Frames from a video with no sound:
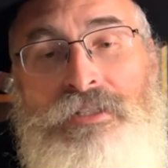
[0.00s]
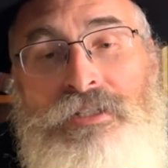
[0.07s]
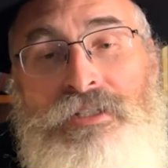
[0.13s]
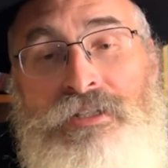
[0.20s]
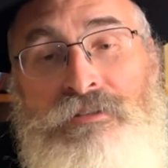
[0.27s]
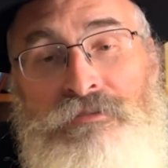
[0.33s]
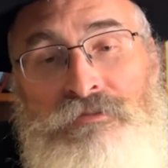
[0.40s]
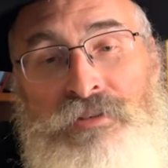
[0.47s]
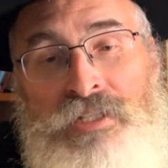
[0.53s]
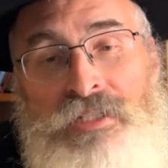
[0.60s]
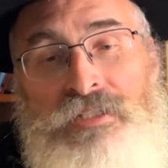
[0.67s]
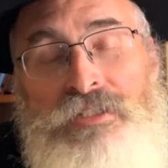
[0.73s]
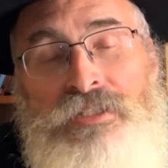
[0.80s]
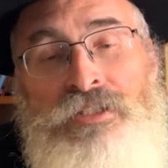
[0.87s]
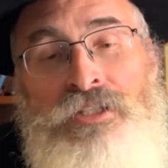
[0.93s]
to
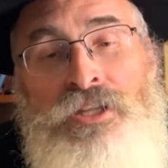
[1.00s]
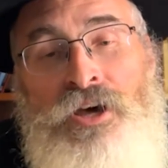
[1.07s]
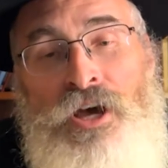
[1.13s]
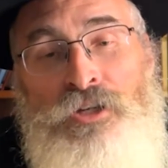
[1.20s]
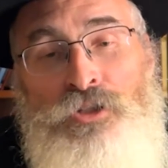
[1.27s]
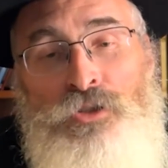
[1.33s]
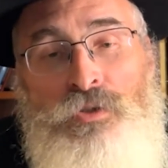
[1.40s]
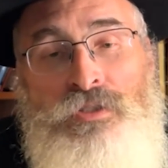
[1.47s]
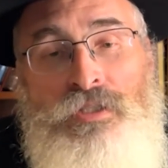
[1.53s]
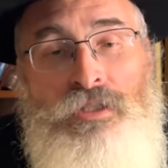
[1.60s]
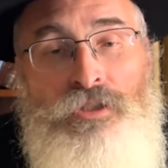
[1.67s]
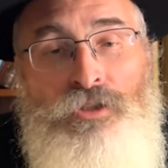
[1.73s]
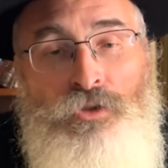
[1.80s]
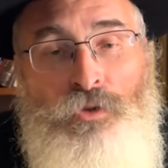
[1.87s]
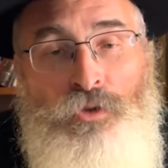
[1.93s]
convince the non-Jews
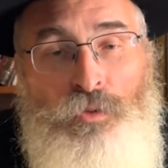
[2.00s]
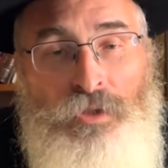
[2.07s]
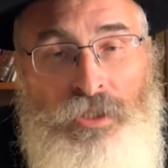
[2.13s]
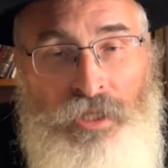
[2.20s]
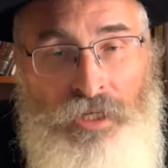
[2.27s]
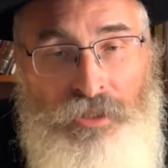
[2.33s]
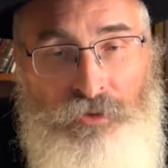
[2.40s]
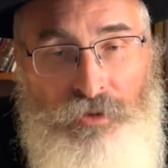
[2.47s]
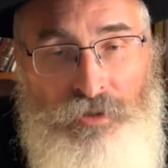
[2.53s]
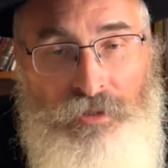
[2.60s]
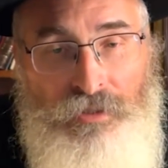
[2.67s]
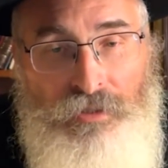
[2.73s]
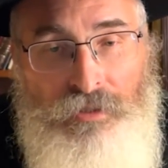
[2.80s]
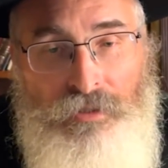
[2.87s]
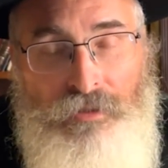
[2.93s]
that the Jews were
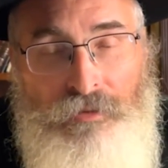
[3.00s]
dangerous.